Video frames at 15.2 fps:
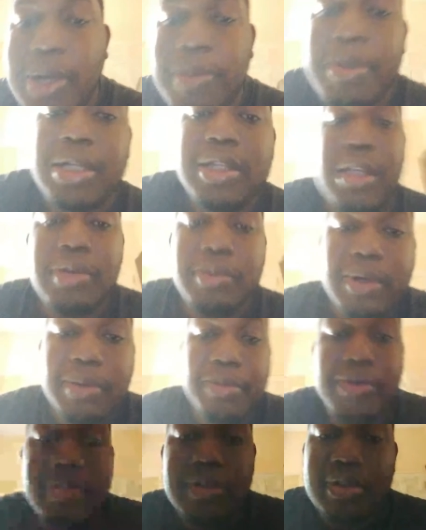of material,
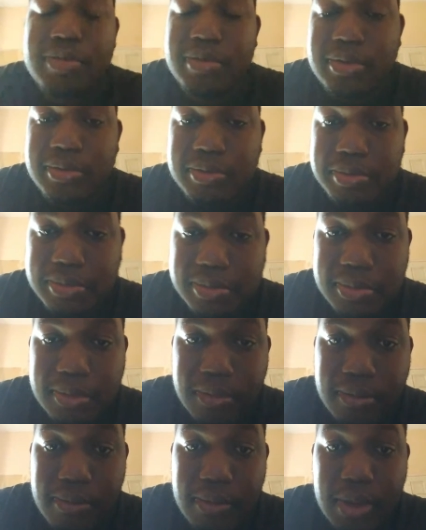what me will do,
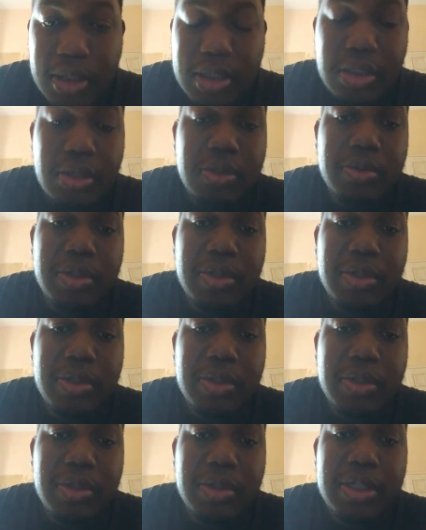download
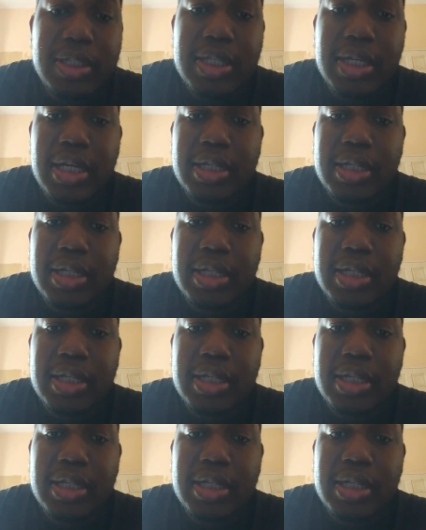the song,